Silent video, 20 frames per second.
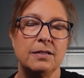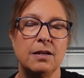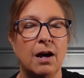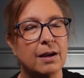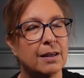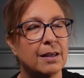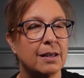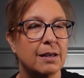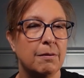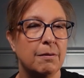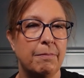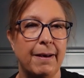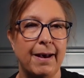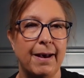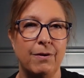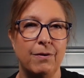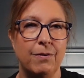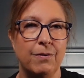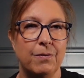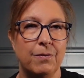talking
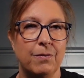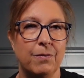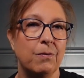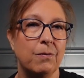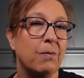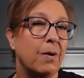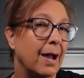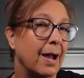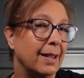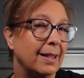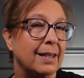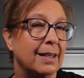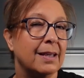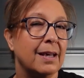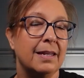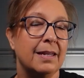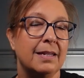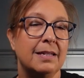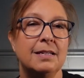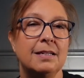about why he
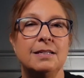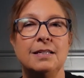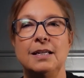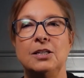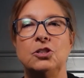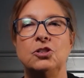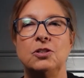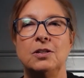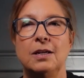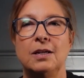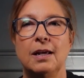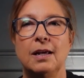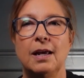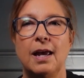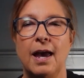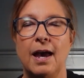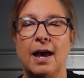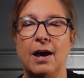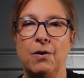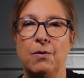got into
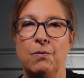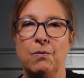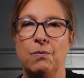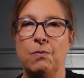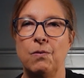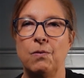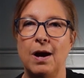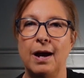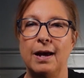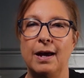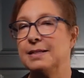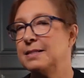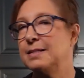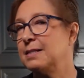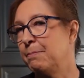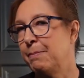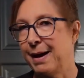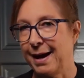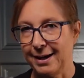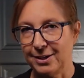teaching and why
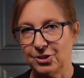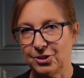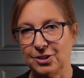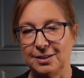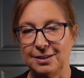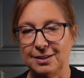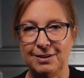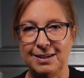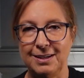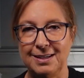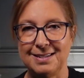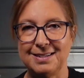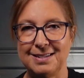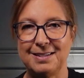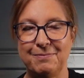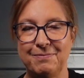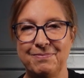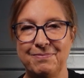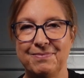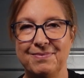it's a passion of
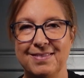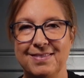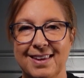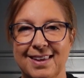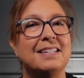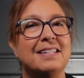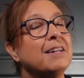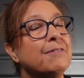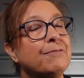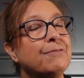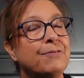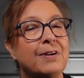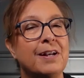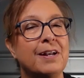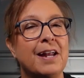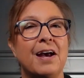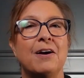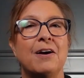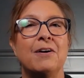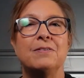his. That's it for
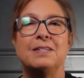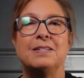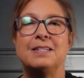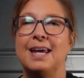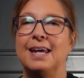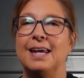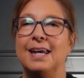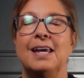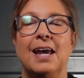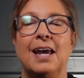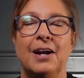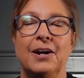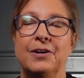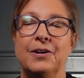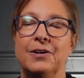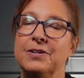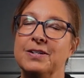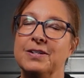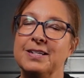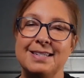now. Take
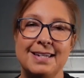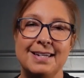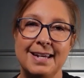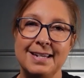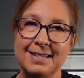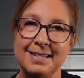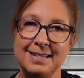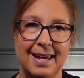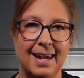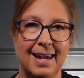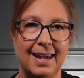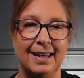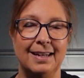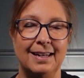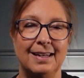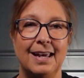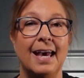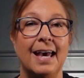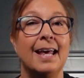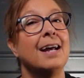care, stay
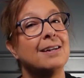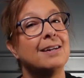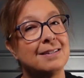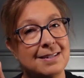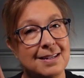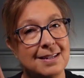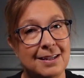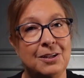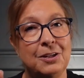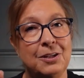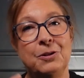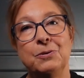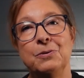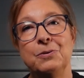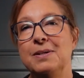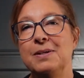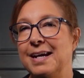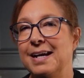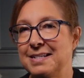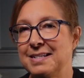sane, and I'll see
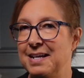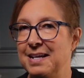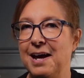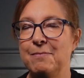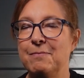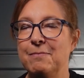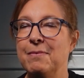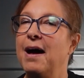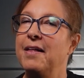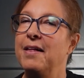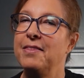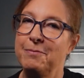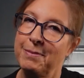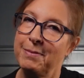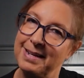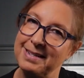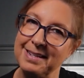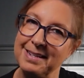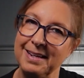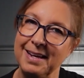you next time on The
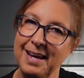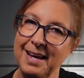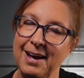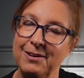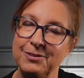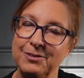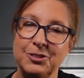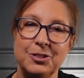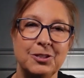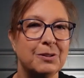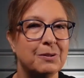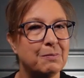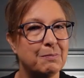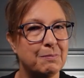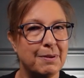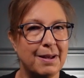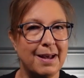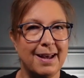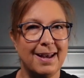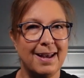Medicine Couch.
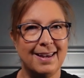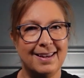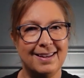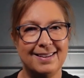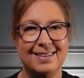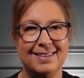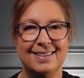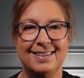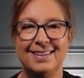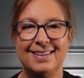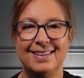Bye.